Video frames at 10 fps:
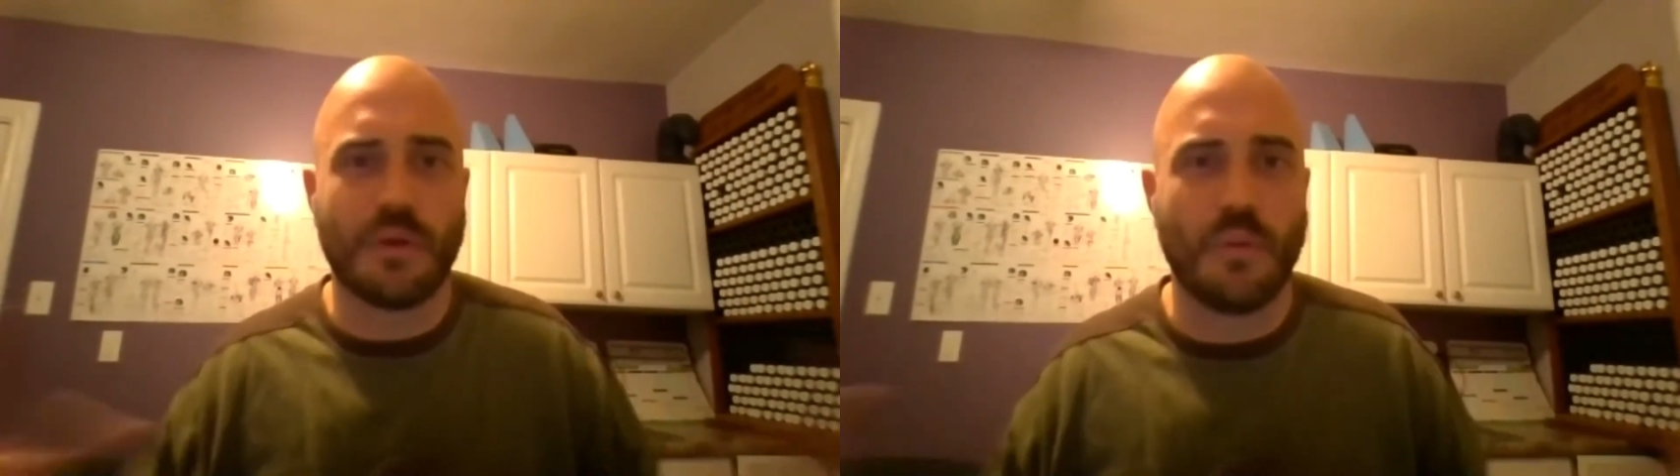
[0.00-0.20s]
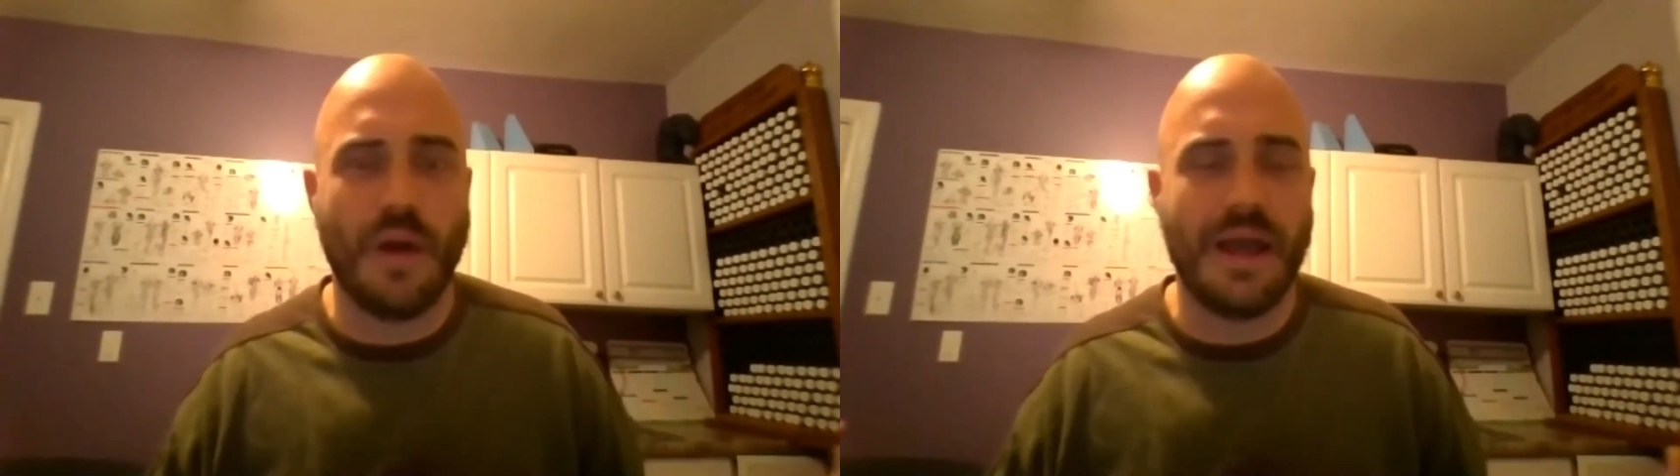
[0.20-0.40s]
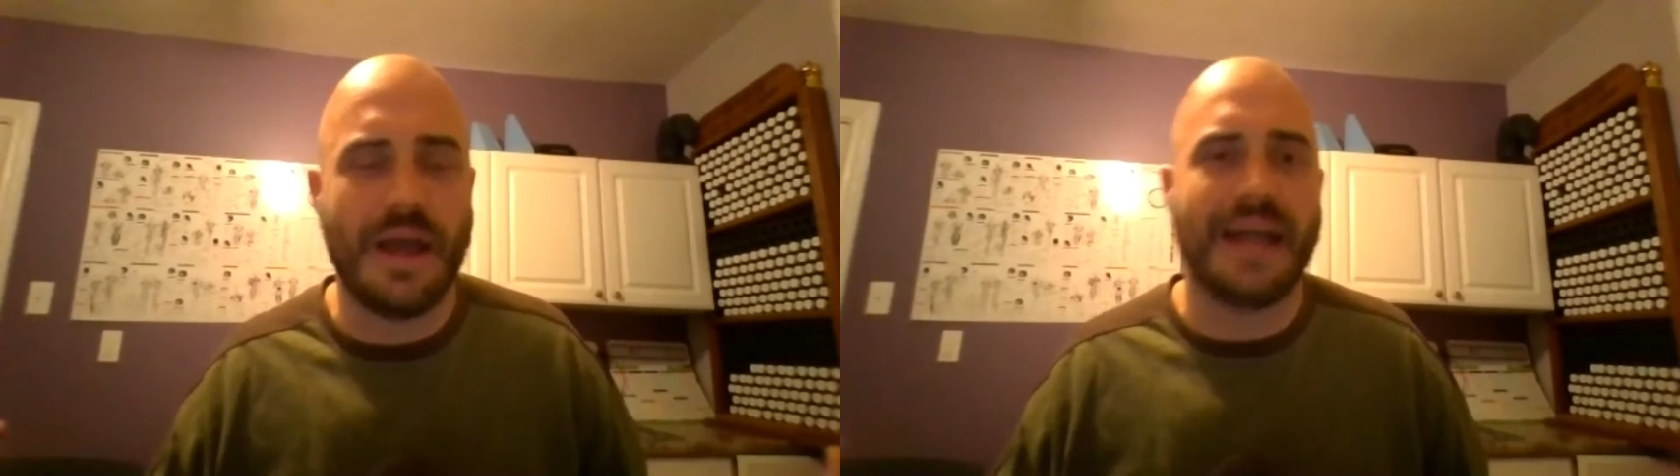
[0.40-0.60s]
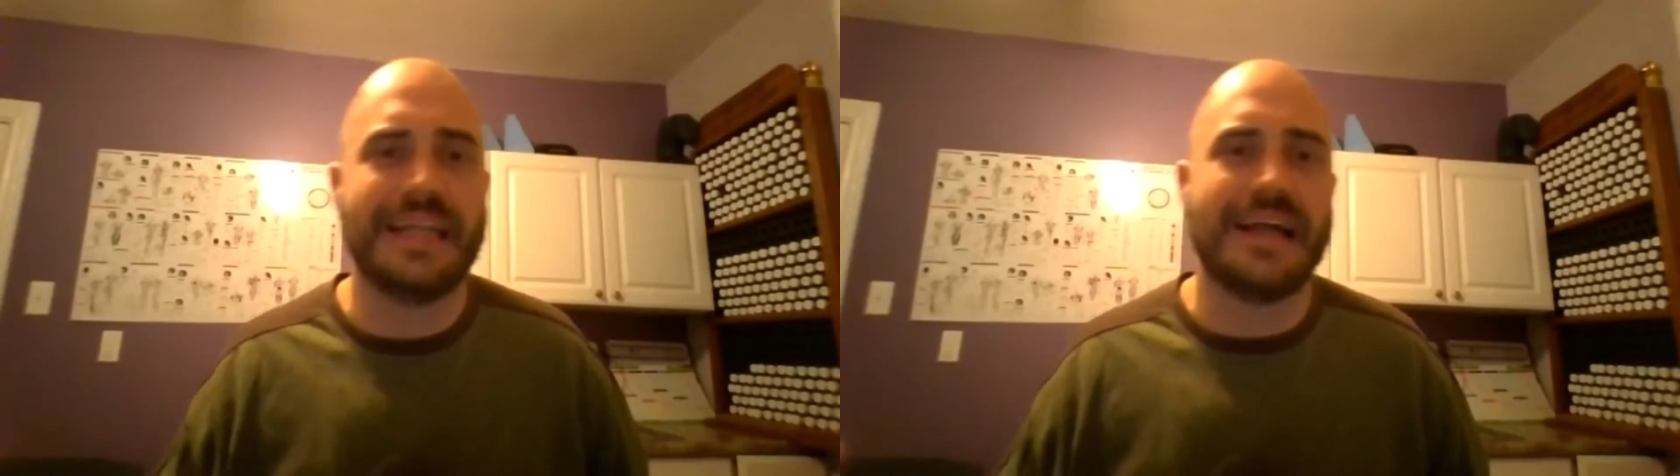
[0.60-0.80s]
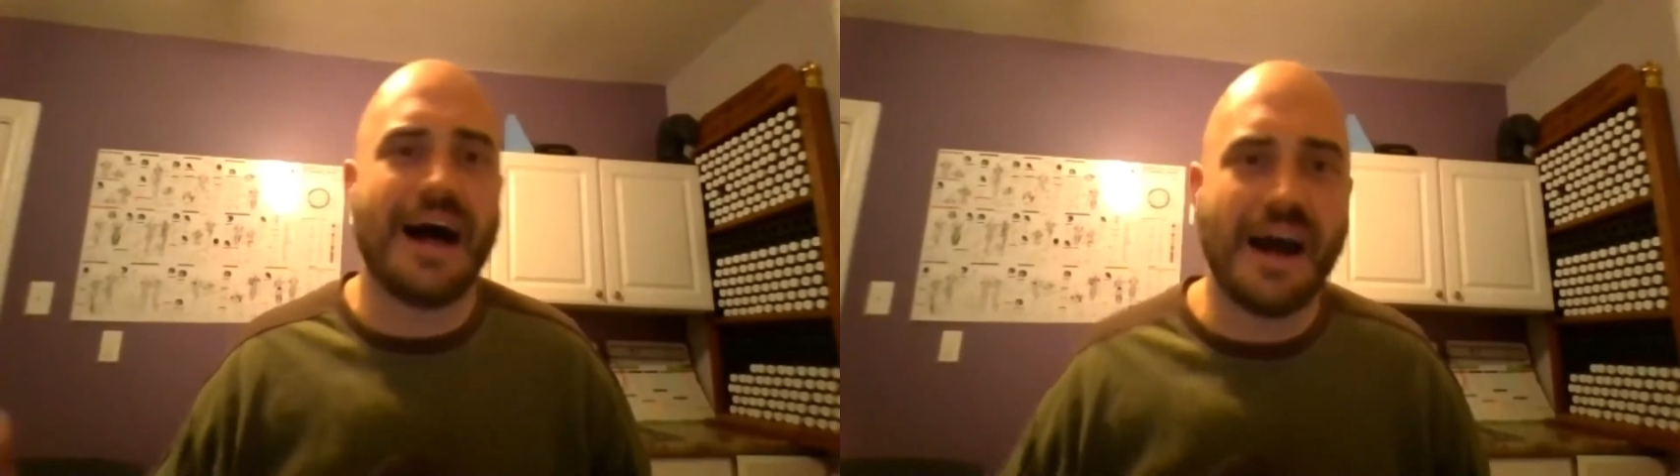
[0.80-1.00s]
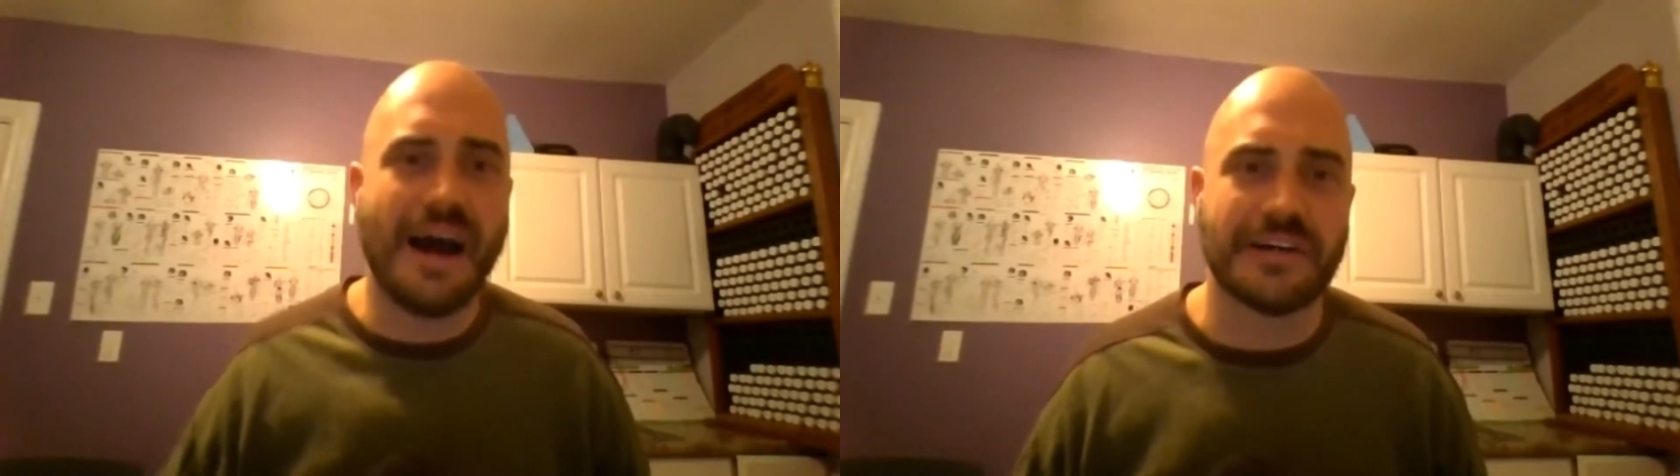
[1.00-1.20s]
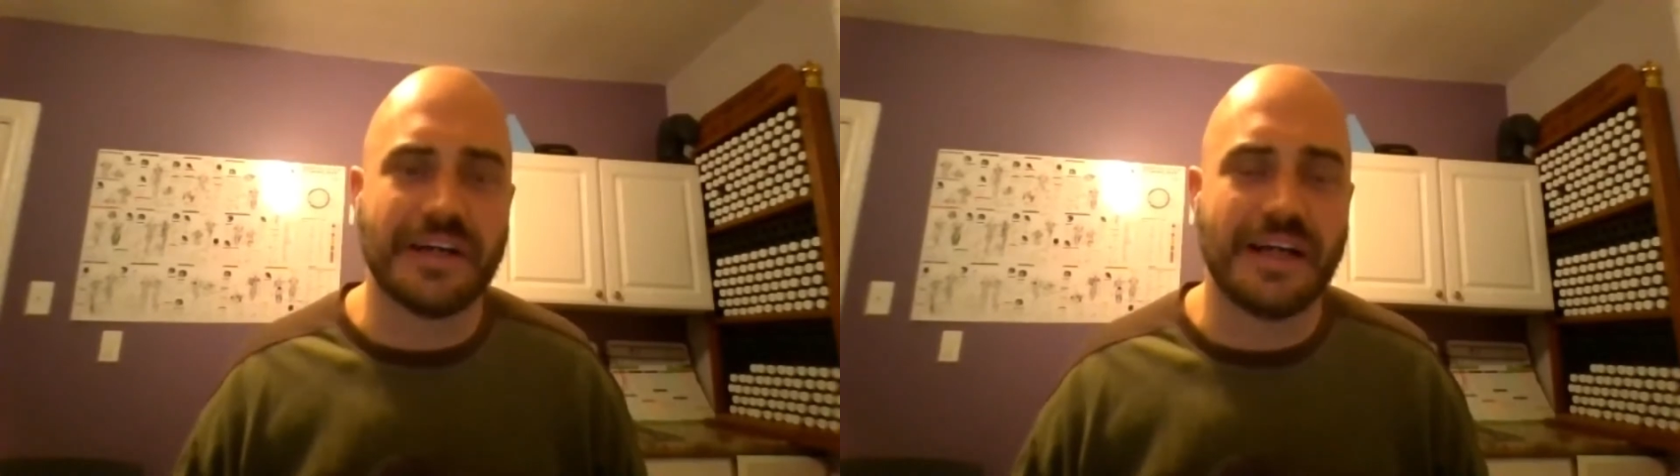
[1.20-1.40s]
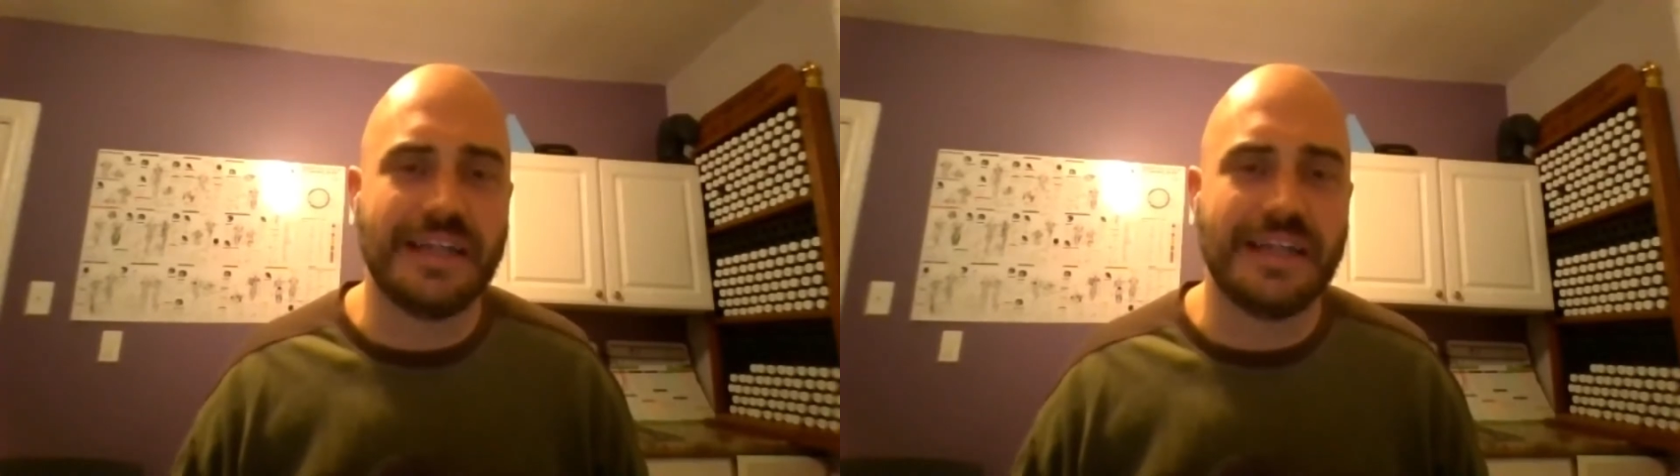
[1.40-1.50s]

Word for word: it away. I need to honor it.